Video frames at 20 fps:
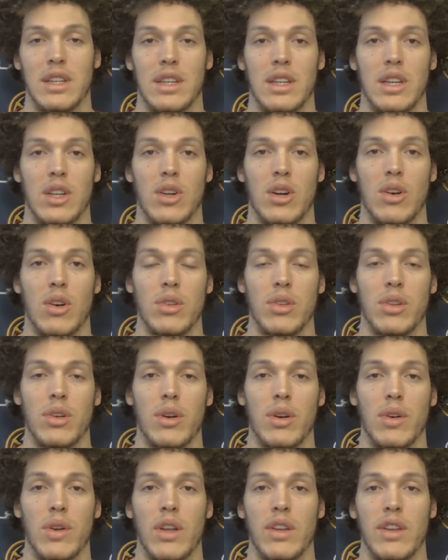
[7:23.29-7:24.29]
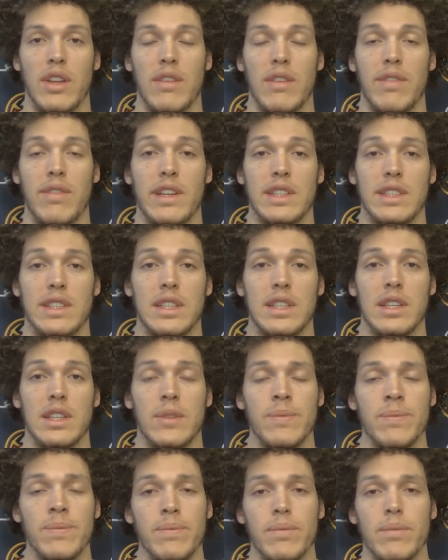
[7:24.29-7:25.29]
and can all hold their own on
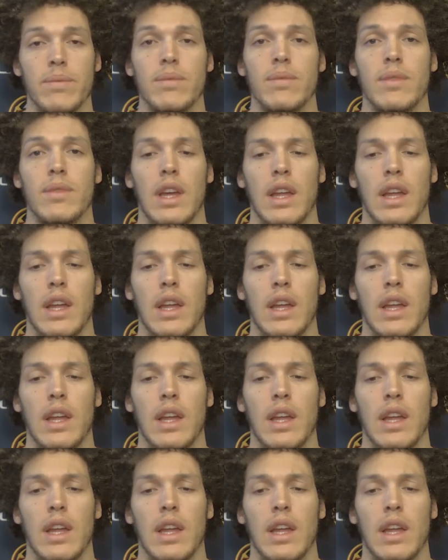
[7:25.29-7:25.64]
defense.